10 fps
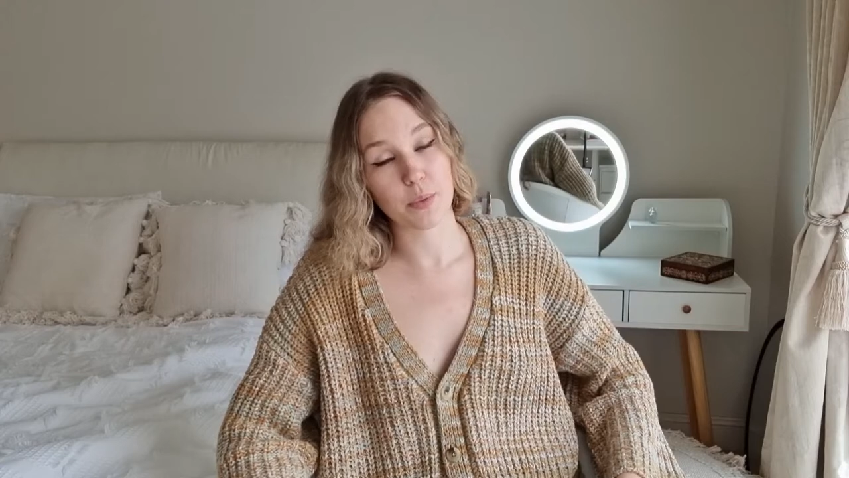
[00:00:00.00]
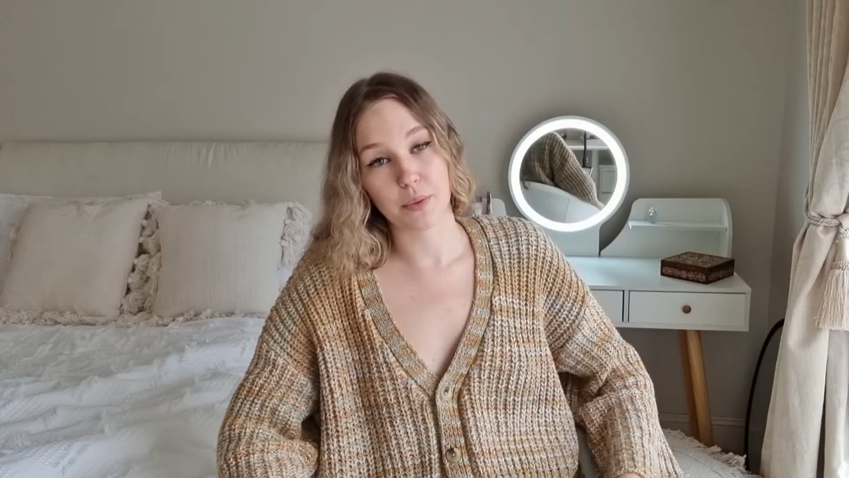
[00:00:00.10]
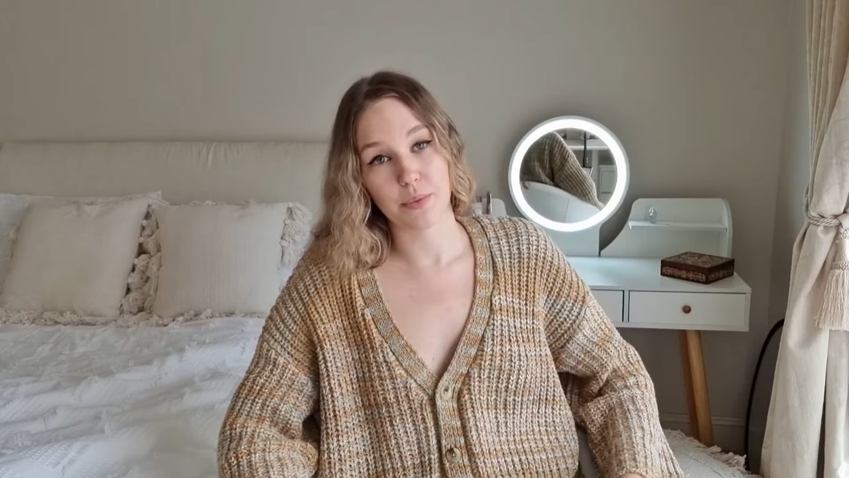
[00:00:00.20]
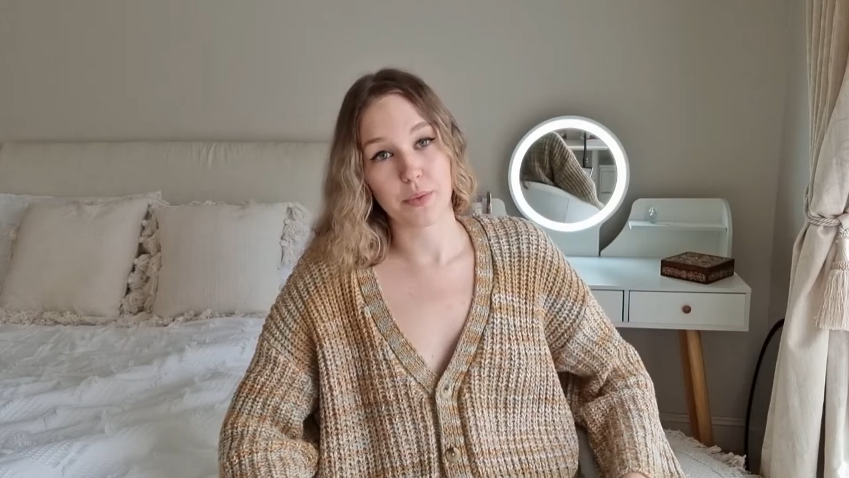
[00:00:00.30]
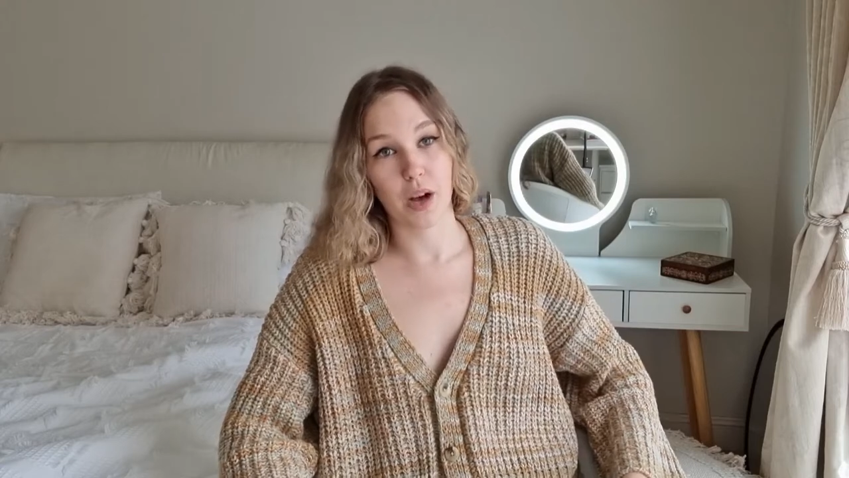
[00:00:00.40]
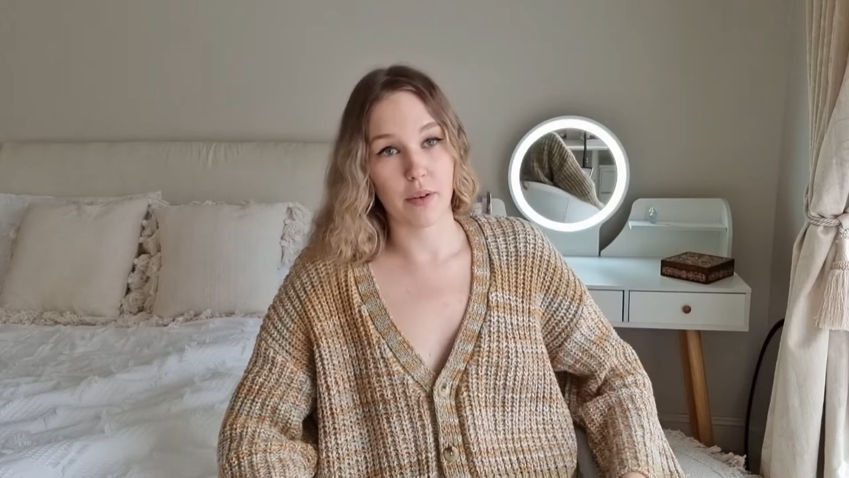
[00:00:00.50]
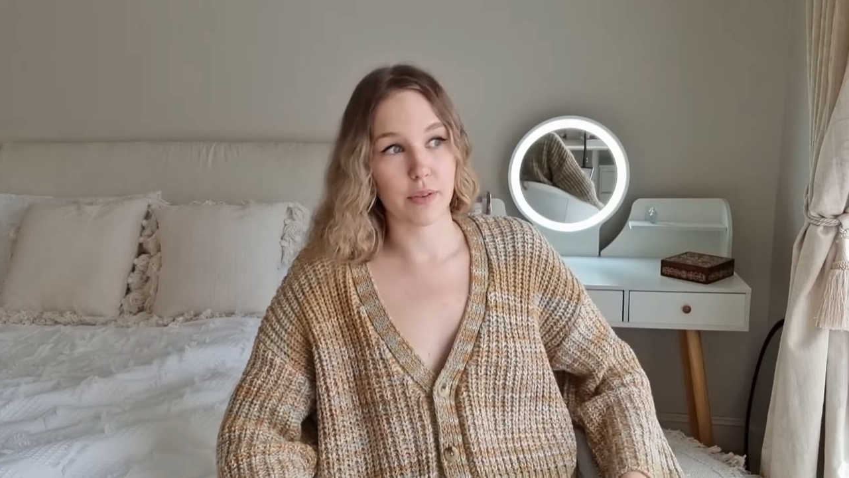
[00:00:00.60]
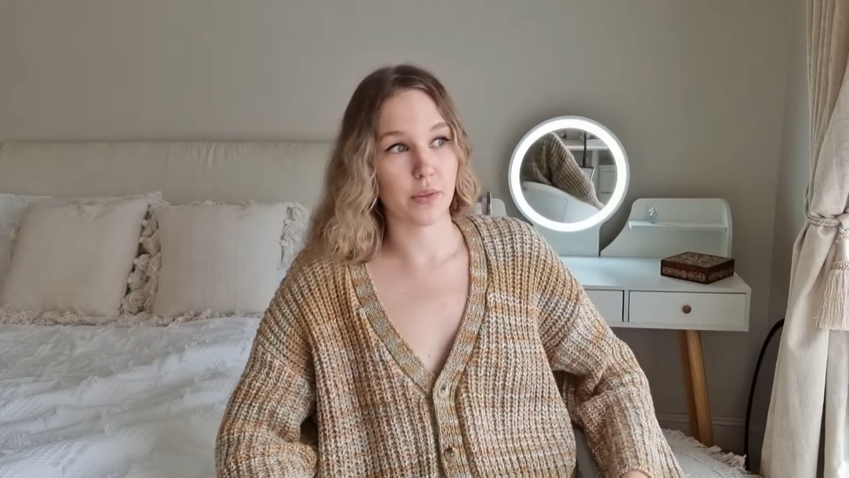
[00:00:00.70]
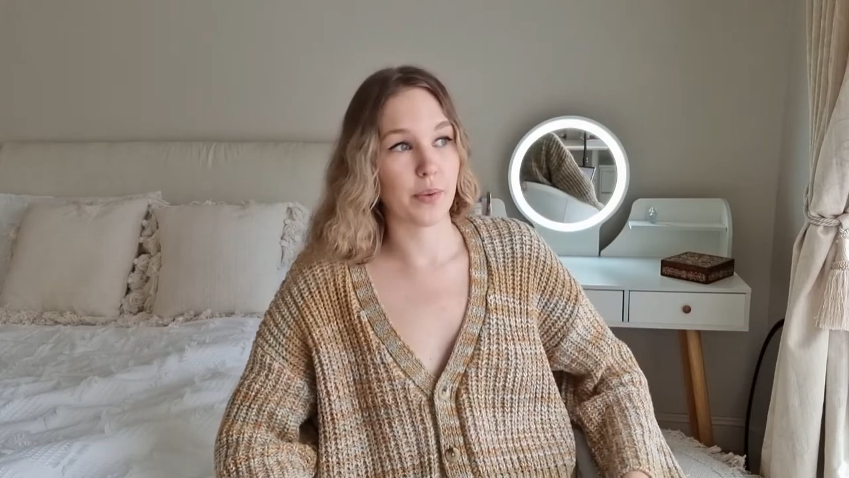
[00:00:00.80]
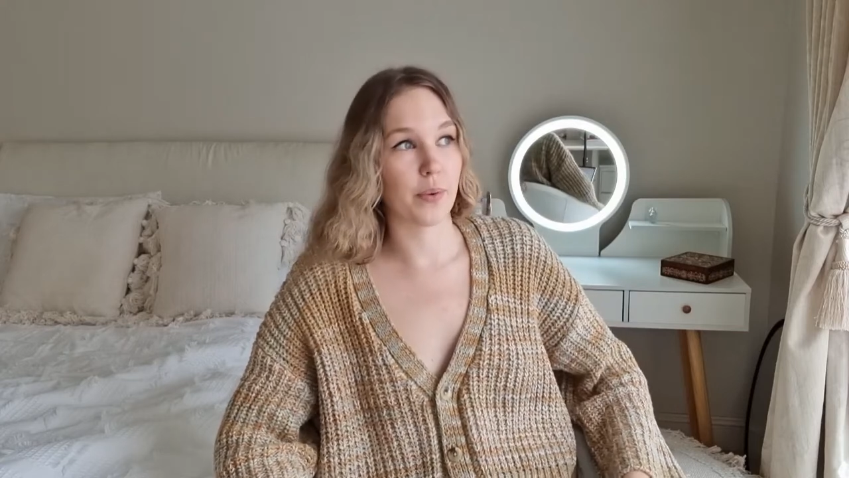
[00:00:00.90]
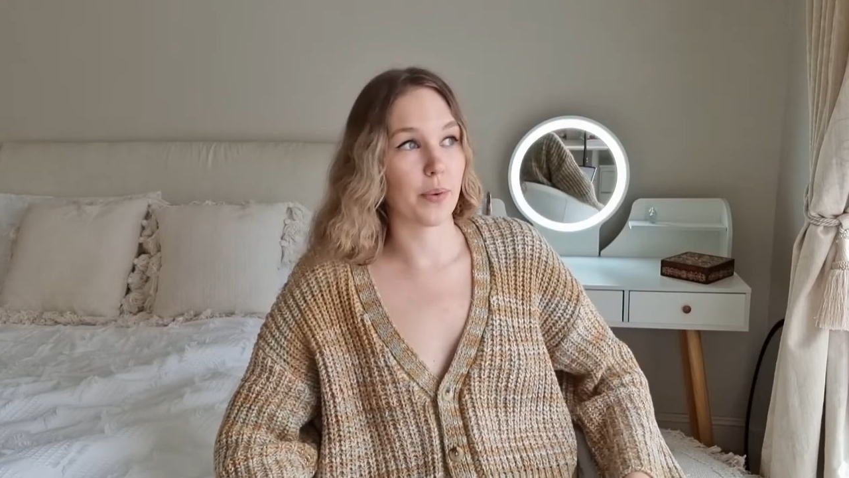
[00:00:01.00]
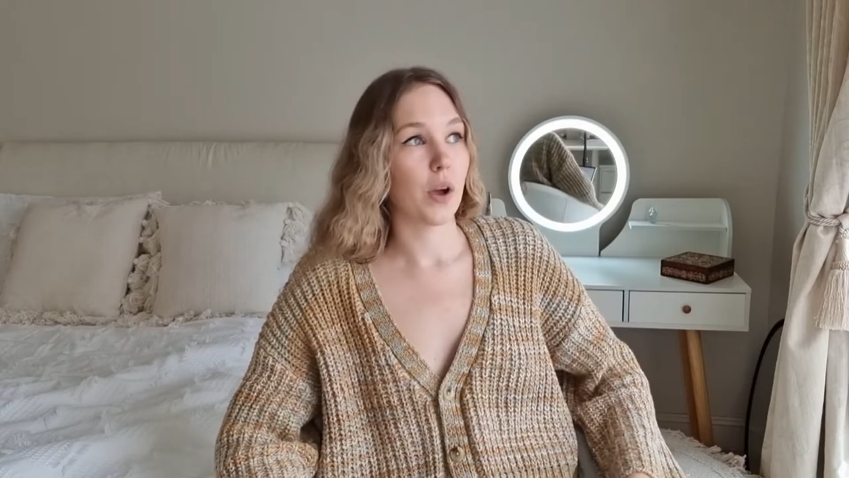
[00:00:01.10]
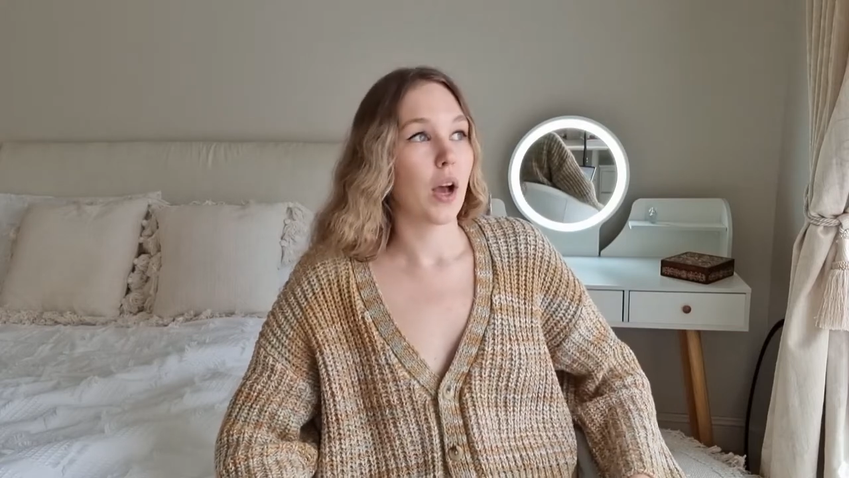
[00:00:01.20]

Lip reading: we've covered through